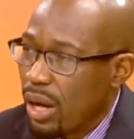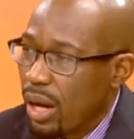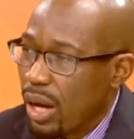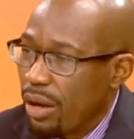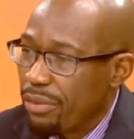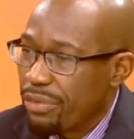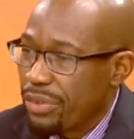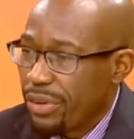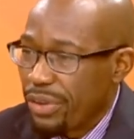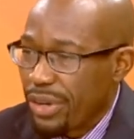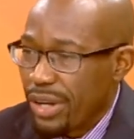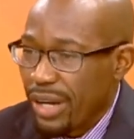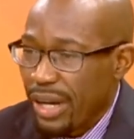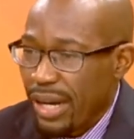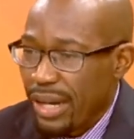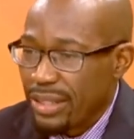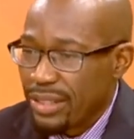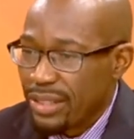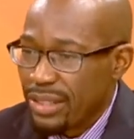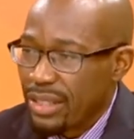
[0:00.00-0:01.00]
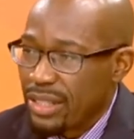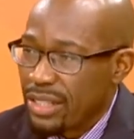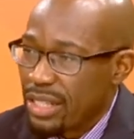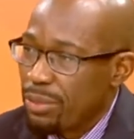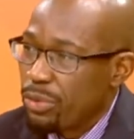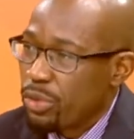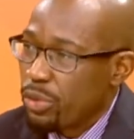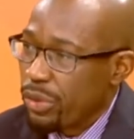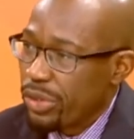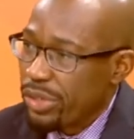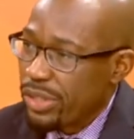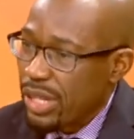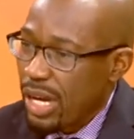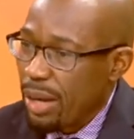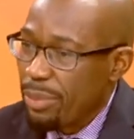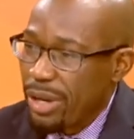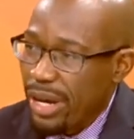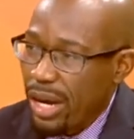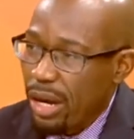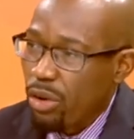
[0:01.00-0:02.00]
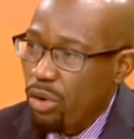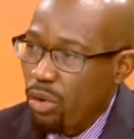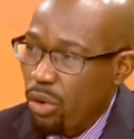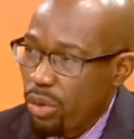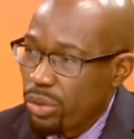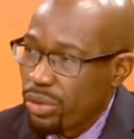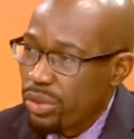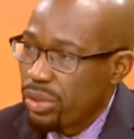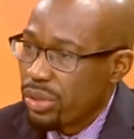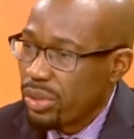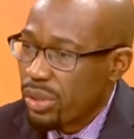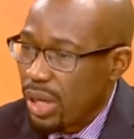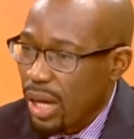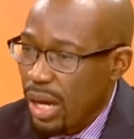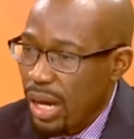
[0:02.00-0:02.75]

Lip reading: after realizing the same stories coming across.